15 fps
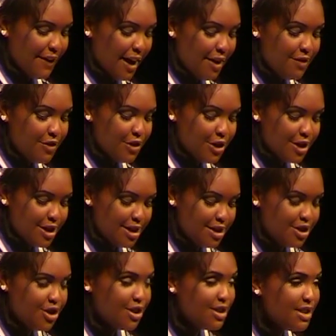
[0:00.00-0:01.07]

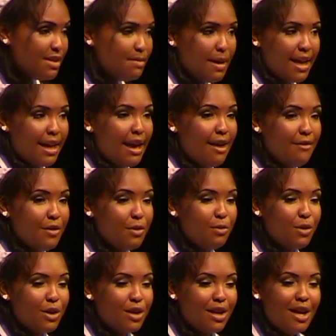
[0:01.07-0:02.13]
5:30 just to make
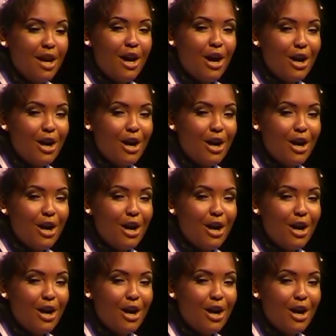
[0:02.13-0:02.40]
everyone